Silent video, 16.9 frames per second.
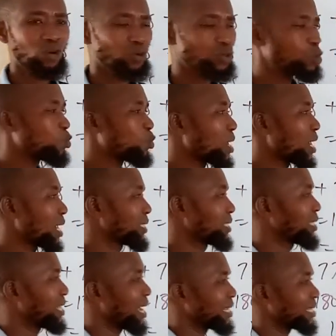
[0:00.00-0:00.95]
So we can
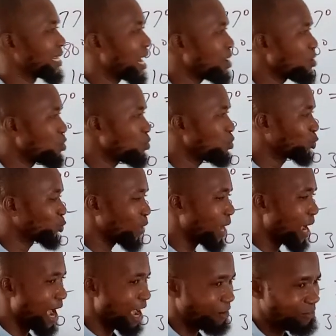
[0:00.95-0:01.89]
see that the angle which
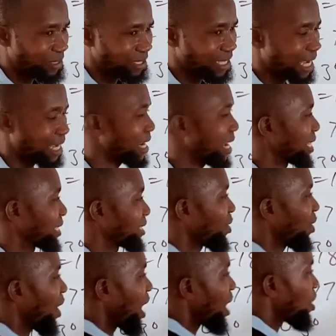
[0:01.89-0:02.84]
we have beside that
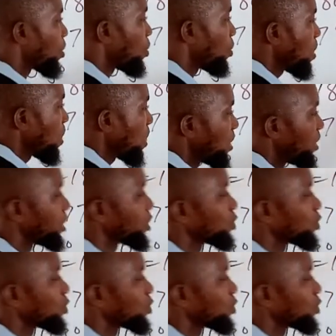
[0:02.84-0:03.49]
exterior angle is